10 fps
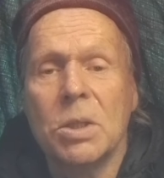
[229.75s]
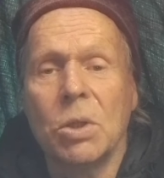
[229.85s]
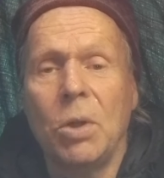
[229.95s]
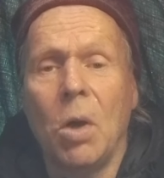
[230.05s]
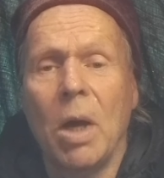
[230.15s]

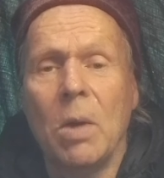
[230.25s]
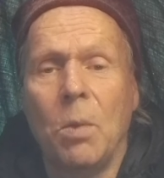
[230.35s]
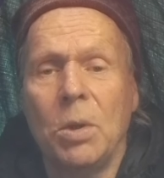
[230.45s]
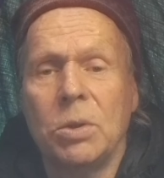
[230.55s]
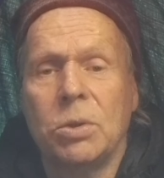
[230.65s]
So now I
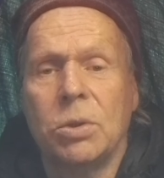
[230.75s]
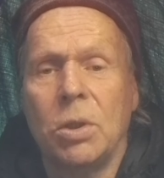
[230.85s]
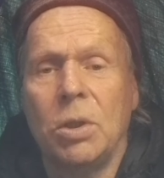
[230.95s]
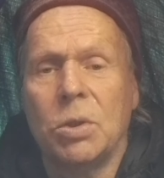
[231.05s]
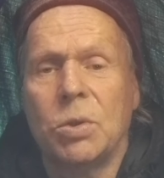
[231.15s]
want
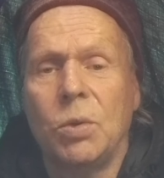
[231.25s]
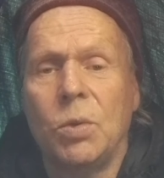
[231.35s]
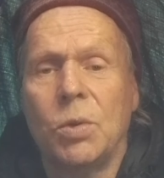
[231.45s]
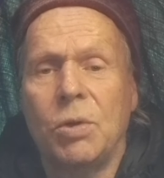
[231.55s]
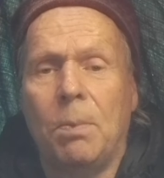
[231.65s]

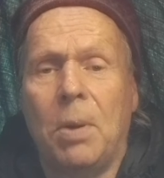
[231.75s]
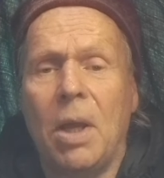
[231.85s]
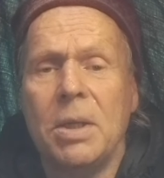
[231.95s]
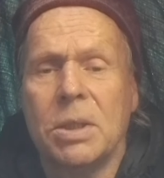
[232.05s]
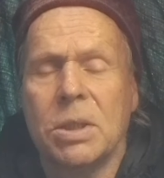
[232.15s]
to
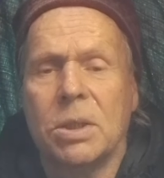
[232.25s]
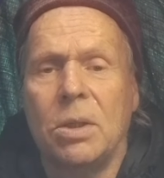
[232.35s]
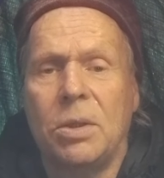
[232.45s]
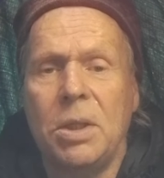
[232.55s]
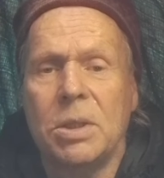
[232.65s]
replace
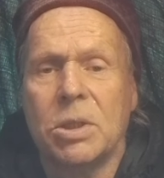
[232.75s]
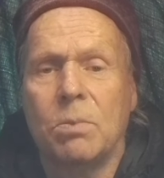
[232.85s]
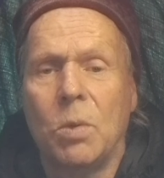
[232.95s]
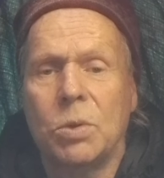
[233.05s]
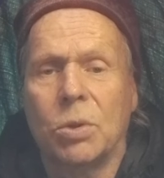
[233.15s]
this
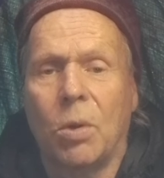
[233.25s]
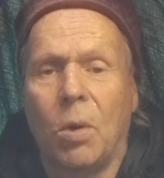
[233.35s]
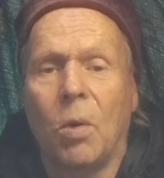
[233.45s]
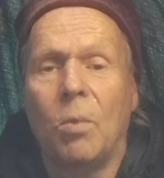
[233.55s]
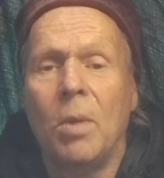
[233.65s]

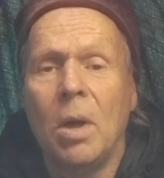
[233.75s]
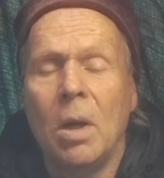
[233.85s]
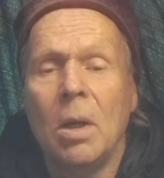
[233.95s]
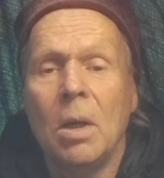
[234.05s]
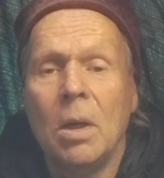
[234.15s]
motorhome
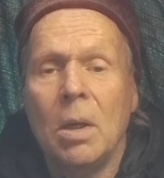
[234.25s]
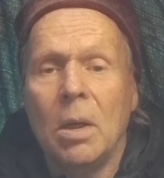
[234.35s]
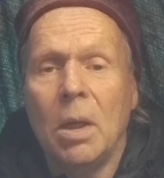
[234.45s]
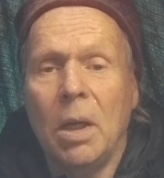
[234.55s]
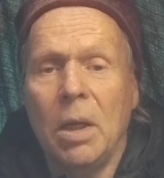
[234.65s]

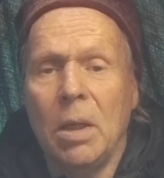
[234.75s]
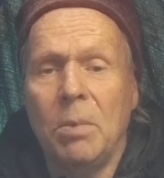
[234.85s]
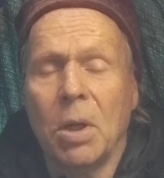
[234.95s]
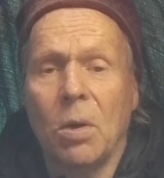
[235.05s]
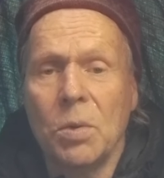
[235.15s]

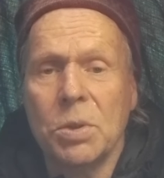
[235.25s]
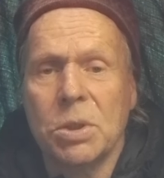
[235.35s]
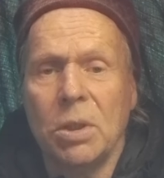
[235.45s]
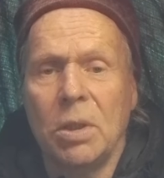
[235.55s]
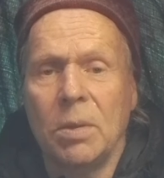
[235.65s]

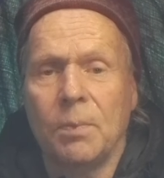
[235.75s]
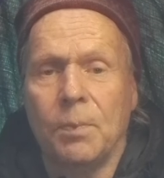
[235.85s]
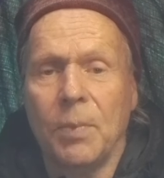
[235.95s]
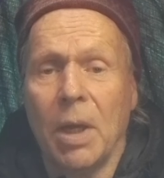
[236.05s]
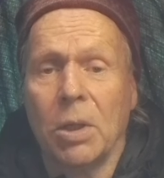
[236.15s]
because
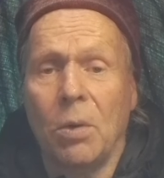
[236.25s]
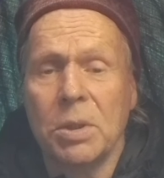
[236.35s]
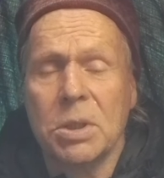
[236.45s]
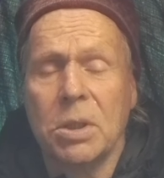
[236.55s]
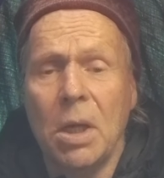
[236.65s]
I
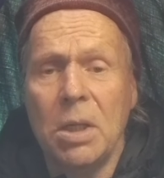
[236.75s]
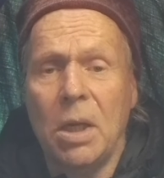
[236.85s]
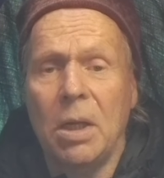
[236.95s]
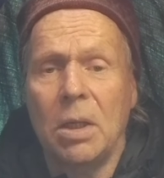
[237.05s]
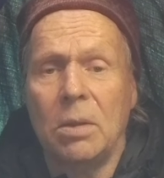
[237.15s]
can't
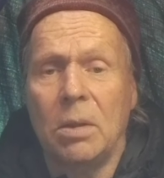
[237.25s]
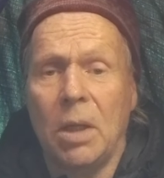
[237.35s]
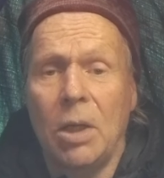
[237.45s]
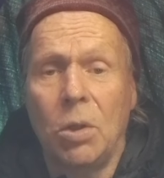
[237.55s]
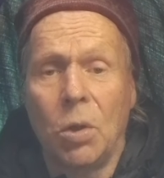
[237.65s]
stay
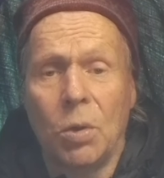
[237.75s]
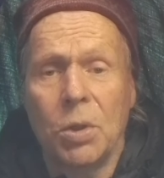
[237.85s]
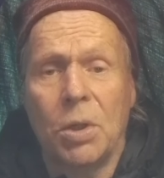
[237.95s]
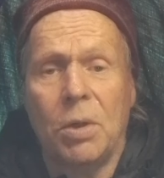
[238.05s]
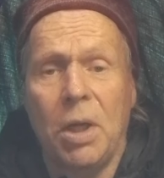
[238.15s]
any
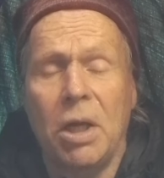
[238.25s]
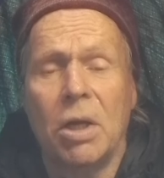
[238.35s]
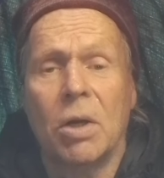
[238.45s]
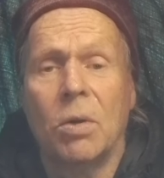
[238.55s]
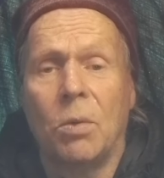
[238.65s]
longer
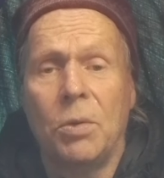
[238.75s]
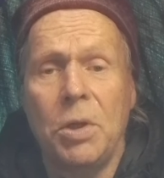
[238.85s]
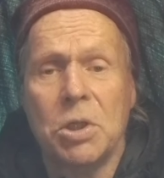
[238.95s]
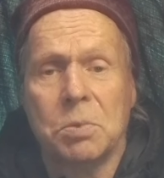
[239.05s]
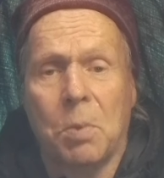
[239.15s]
here on
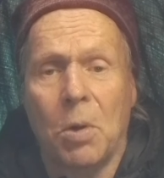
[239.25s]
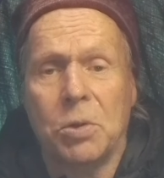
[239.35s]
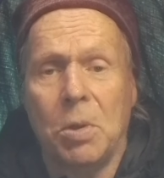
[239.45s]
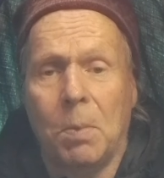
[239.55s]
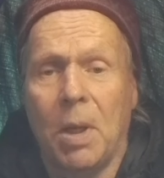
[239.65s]
this
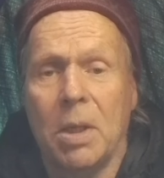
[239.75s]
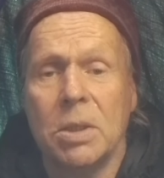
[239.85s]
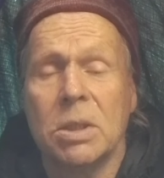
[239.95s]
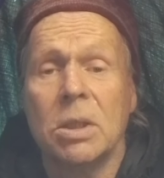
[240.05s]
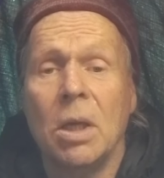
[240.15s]
parking
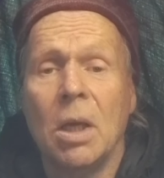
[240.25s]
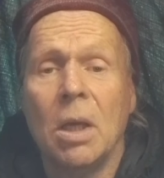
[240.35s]
place.